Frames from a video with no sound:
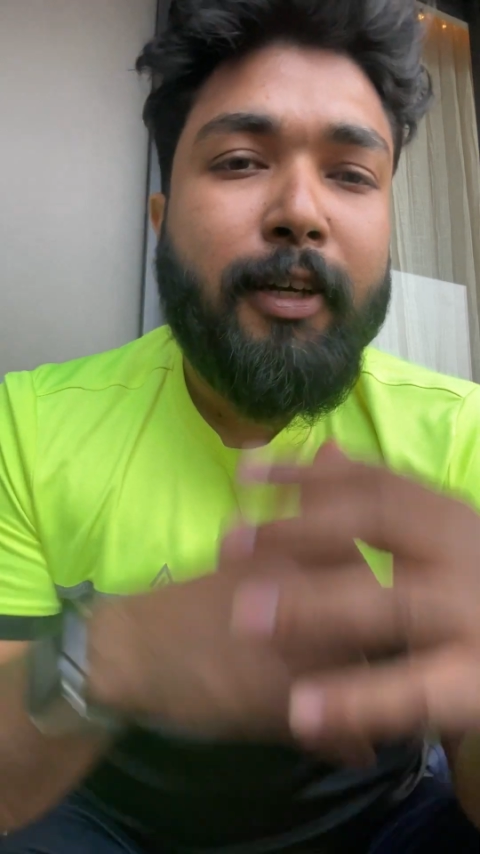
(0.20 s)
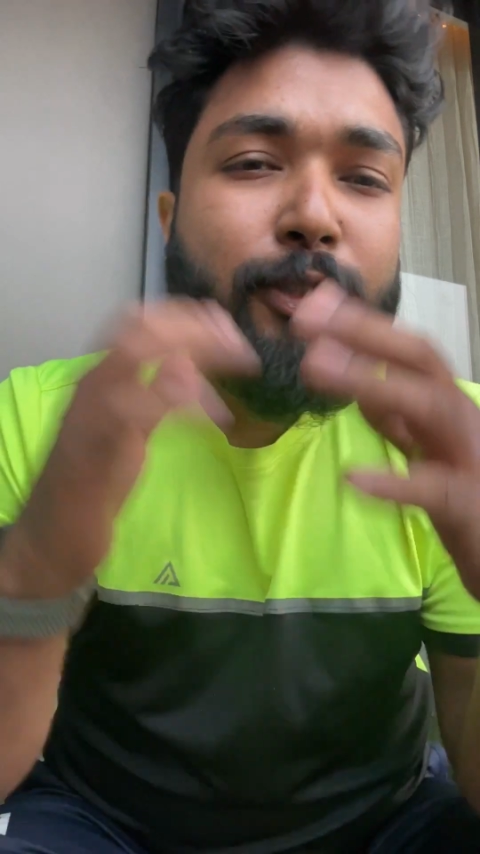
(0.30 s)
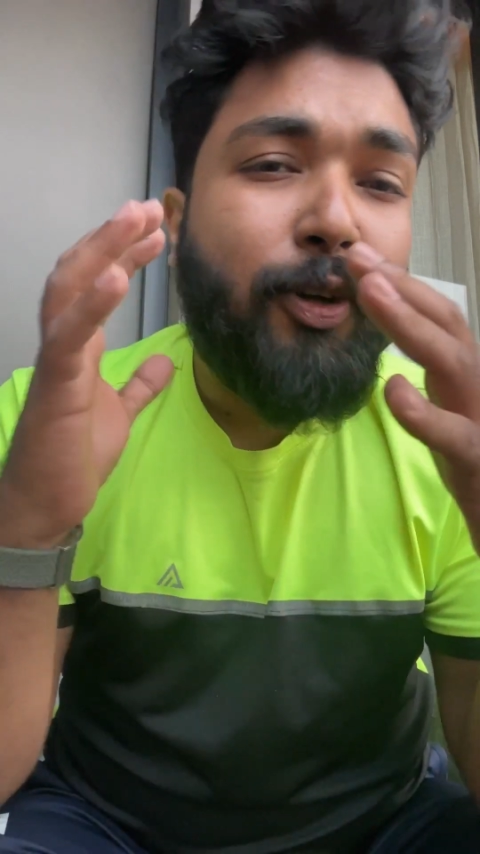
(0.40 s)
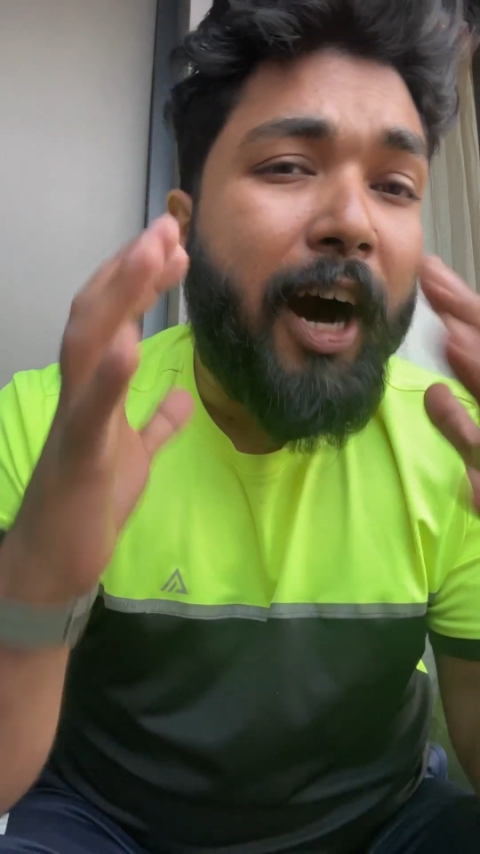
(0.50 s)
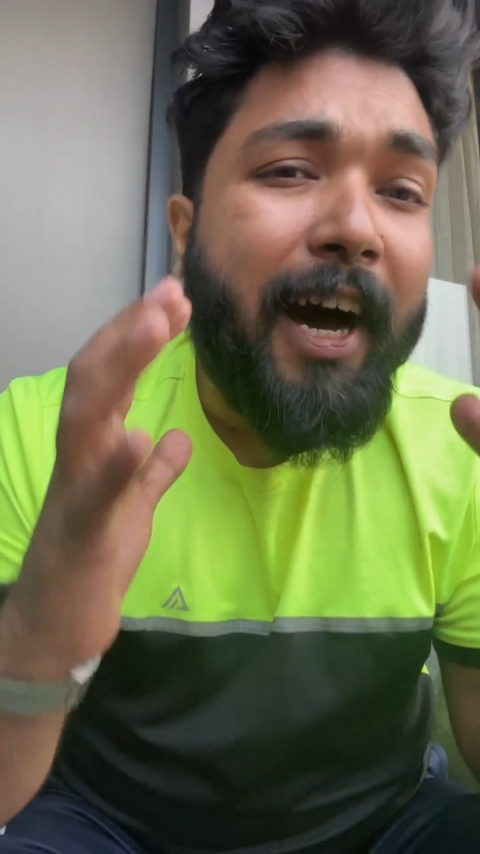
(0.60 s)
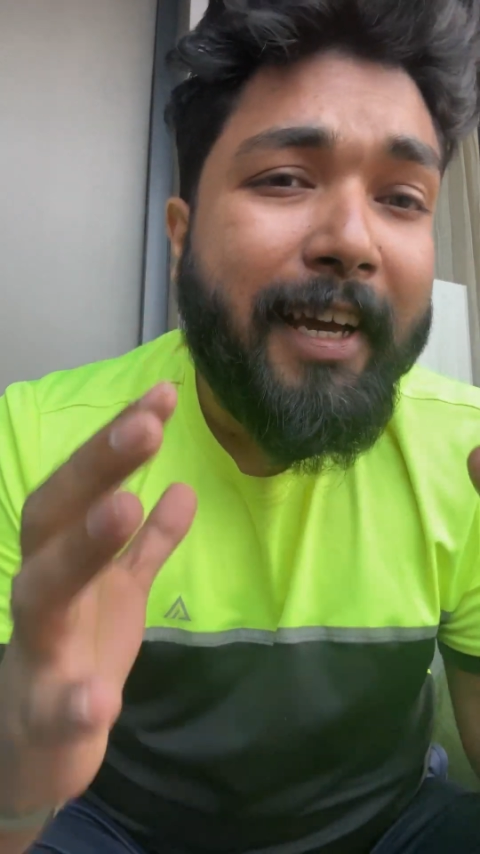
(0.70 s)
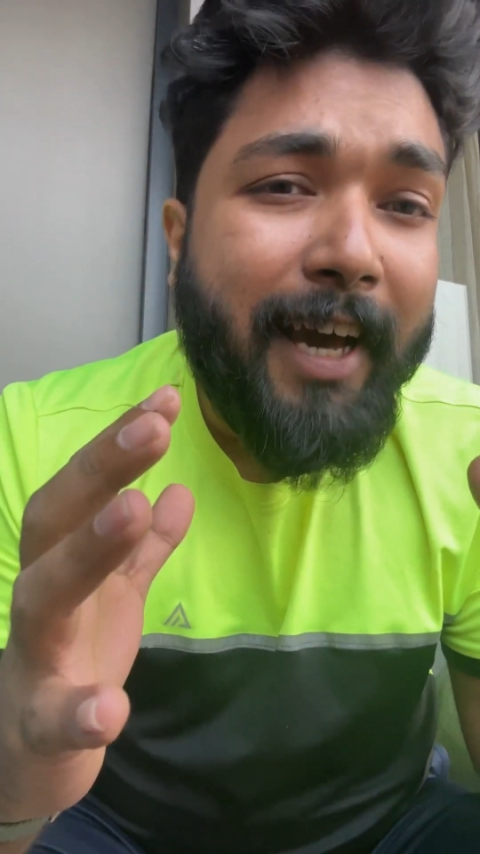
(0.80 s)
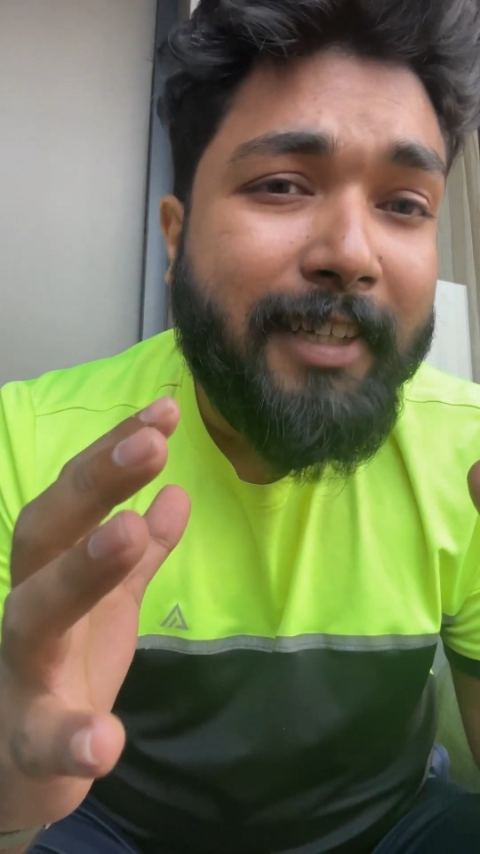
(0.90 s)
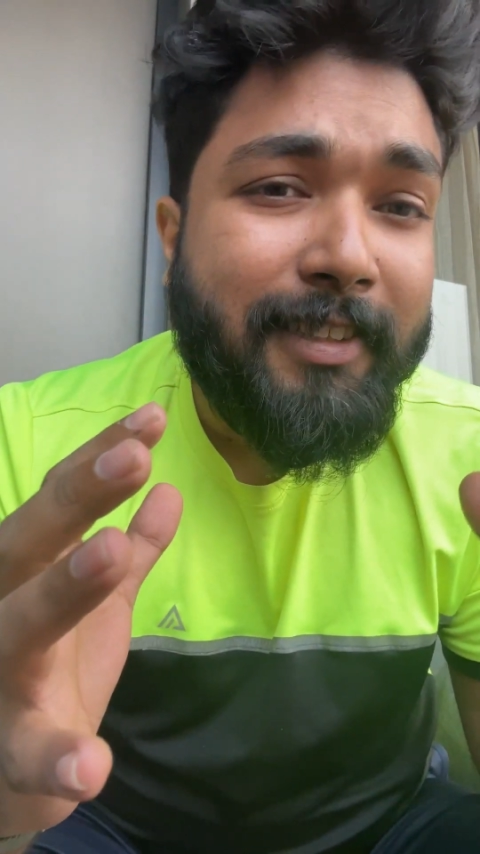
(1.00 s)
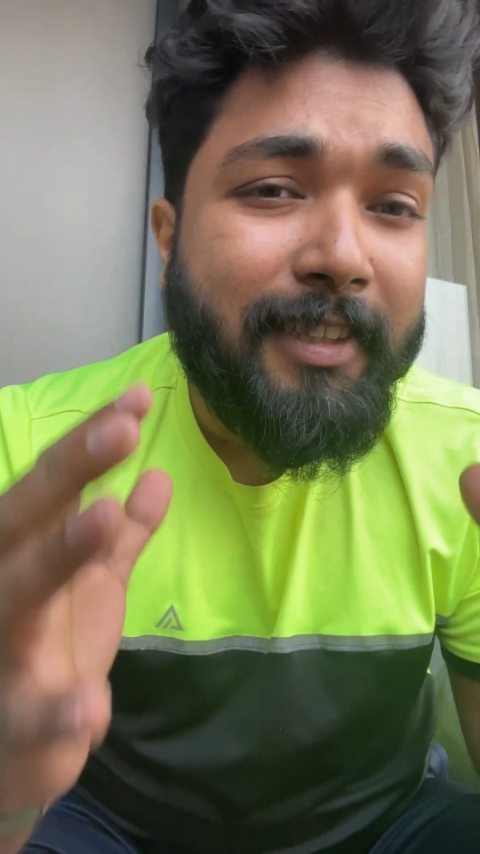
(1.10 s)
So hi
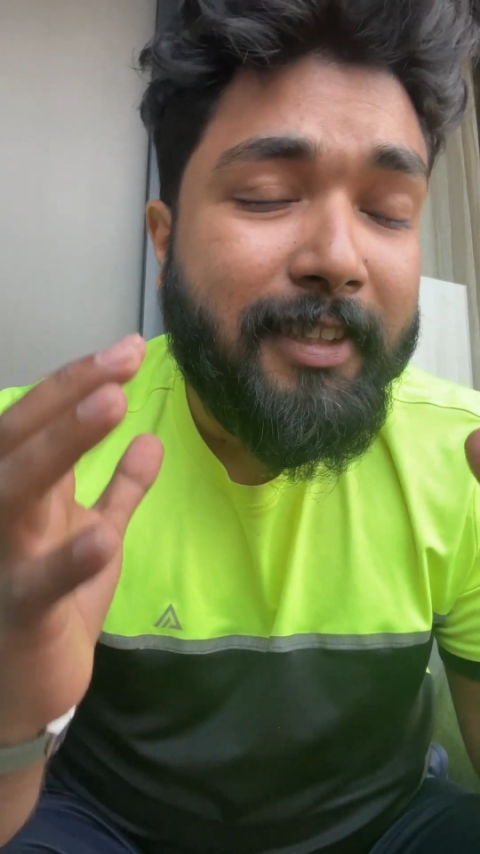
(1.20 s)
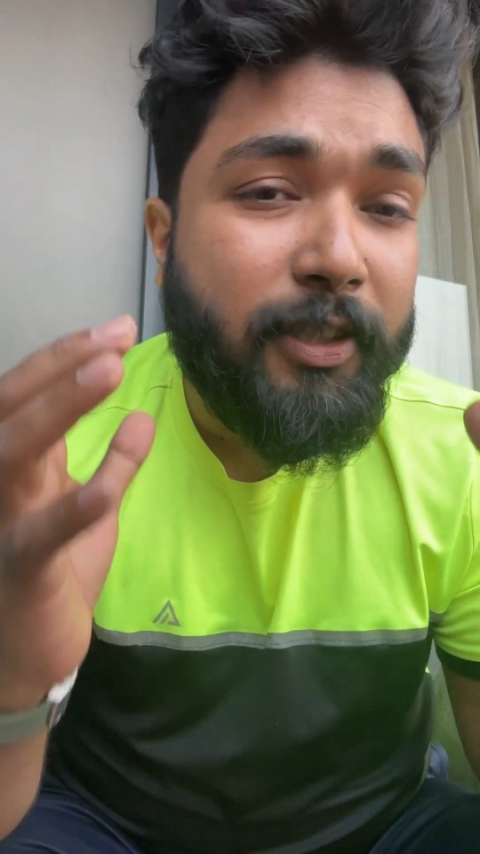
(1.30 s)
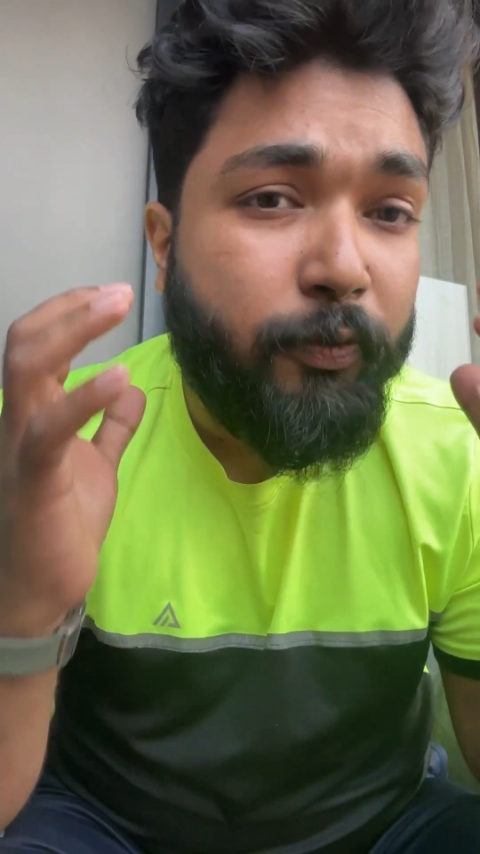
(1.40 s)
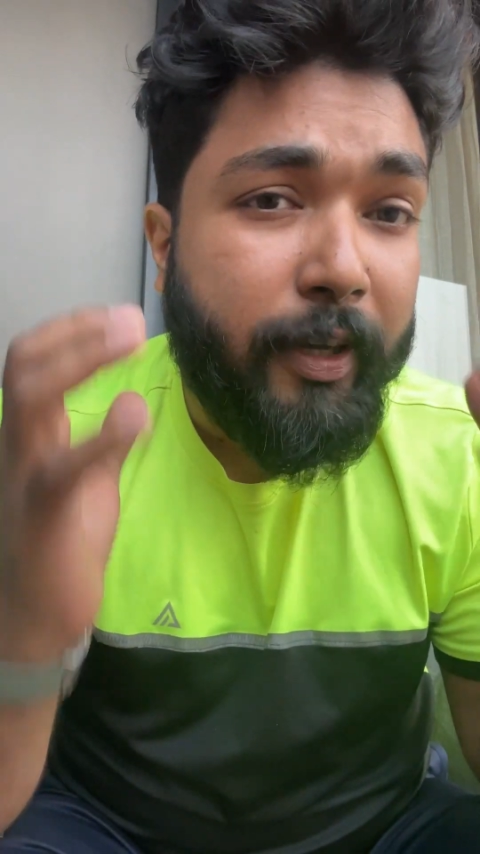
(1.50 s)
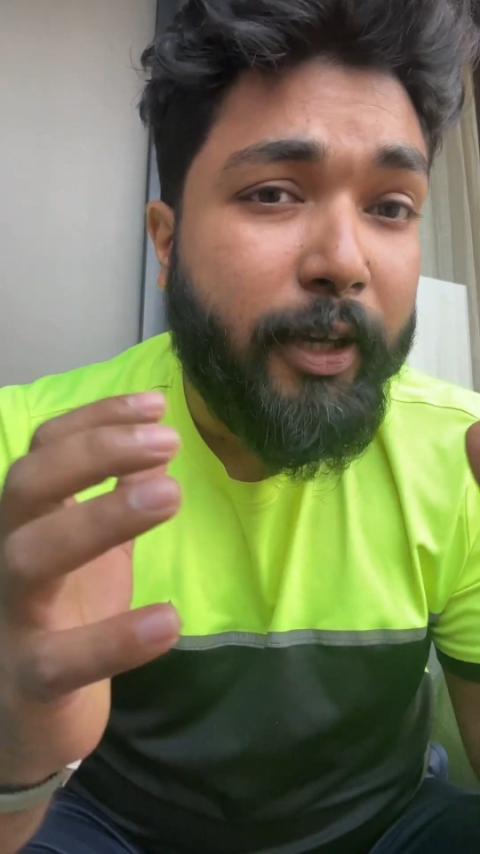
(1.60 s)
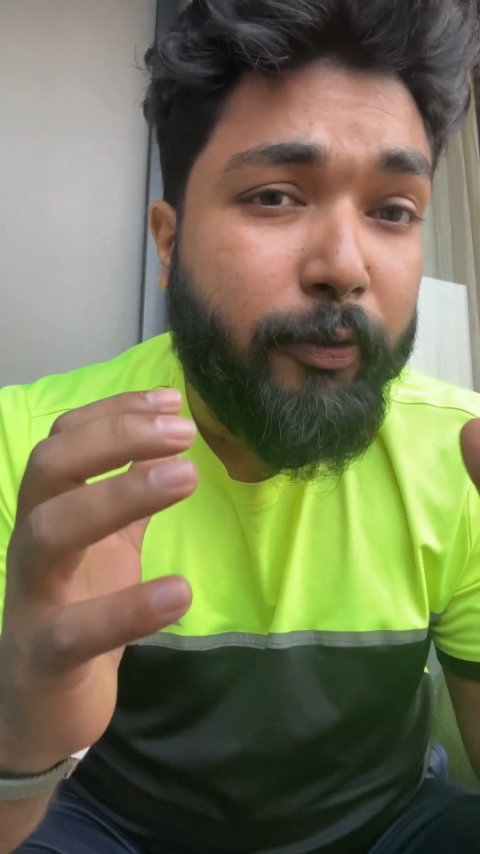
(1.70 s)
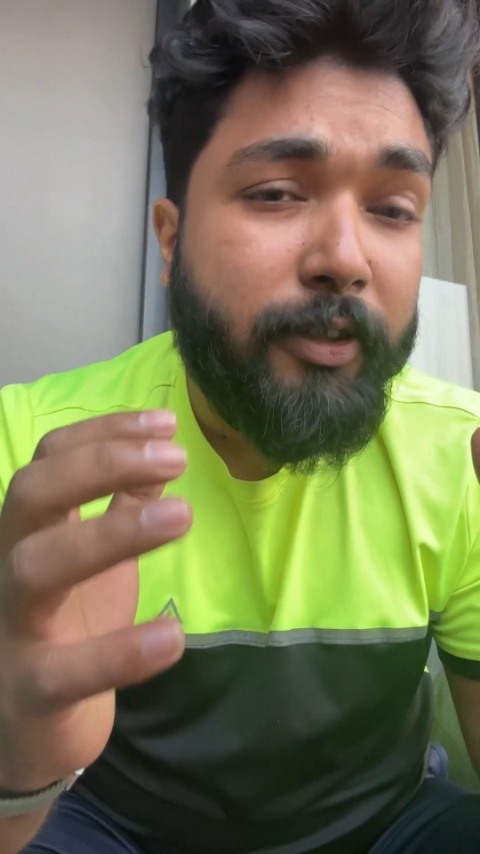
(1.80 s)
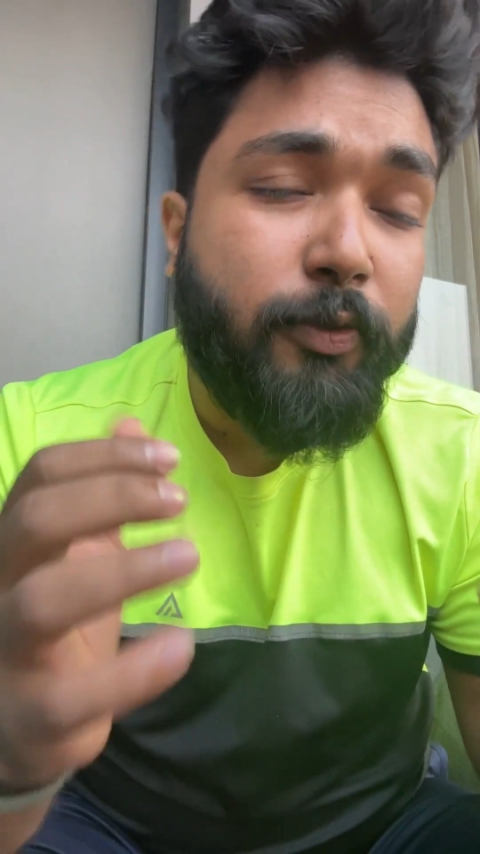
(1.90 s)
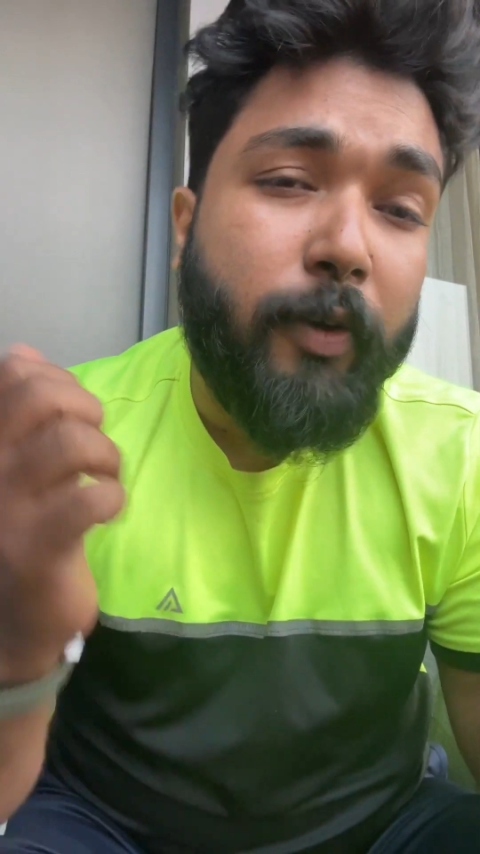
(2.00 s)
guys, this is Wikiverse.